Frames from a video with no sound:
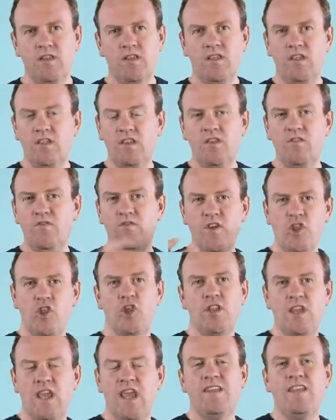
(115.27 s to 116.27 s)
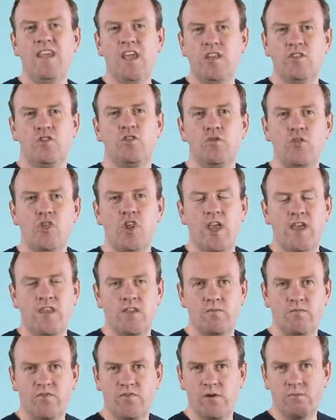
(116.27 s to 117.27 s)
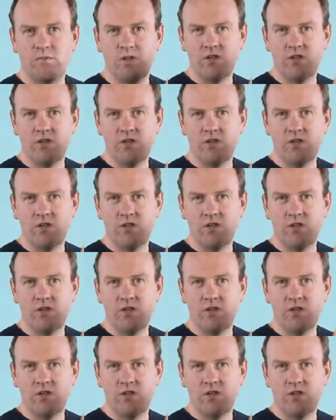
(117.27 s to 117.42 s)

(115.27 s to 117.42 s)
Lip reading: the vision and the enthusiasm from